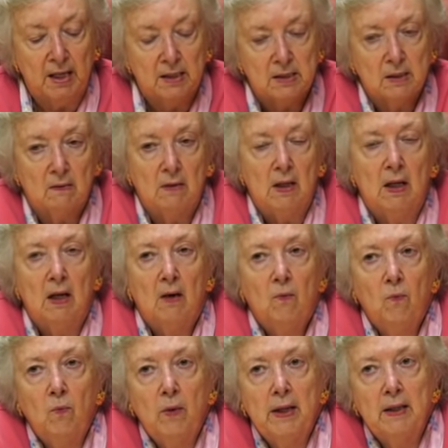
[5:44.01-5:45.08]
So
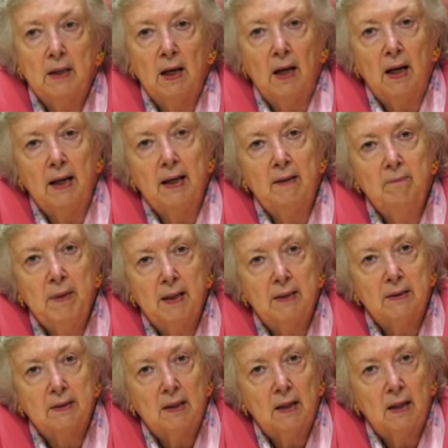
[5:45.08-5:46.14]
when I
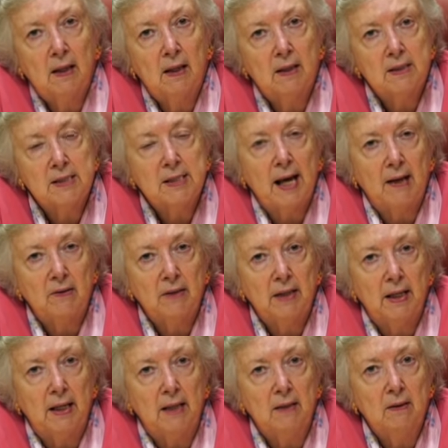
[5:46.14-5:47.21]
met
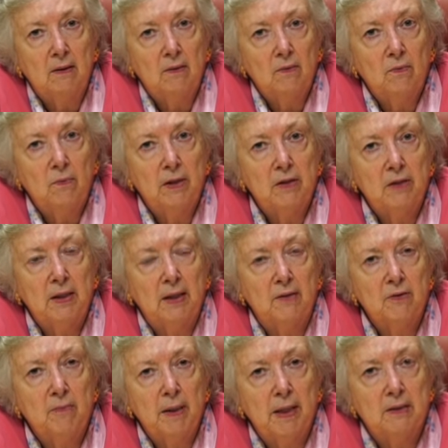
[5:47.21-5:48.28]
Saturday with the
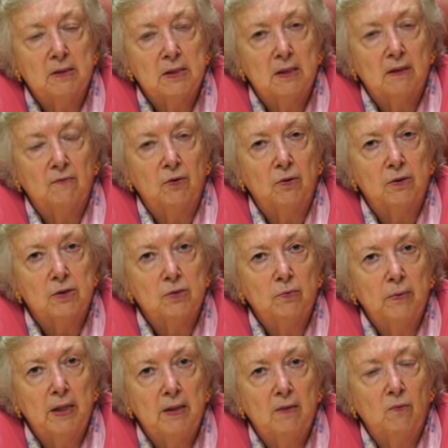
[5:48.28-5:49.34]
other mayors, and of course
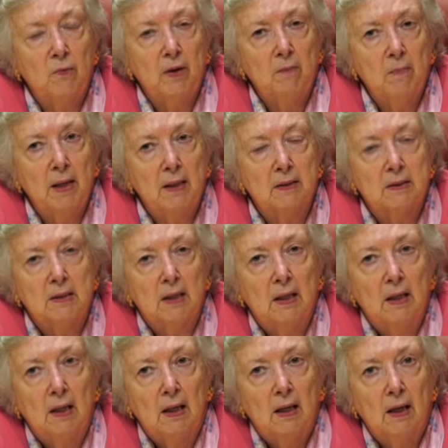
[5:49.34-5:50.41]
we met
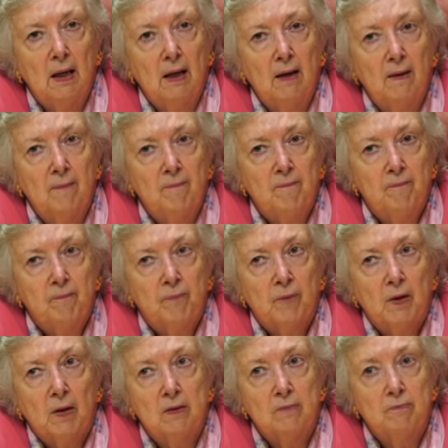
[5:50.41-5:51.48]

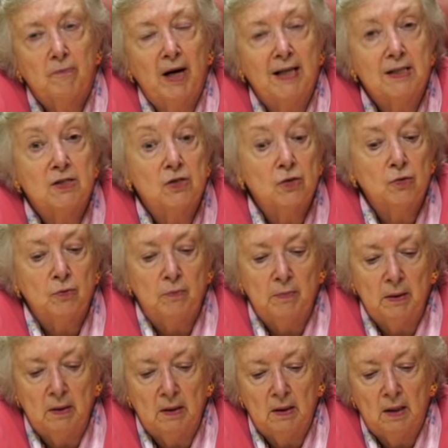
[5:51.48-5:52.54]
via
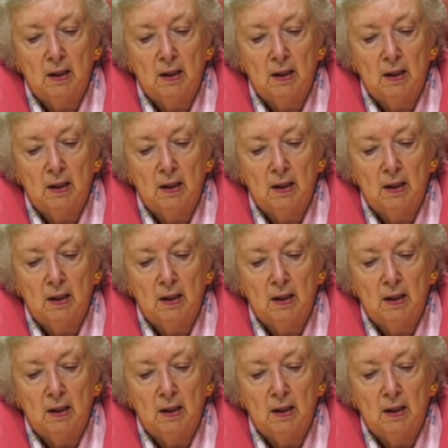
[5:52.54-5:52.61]
Zoom,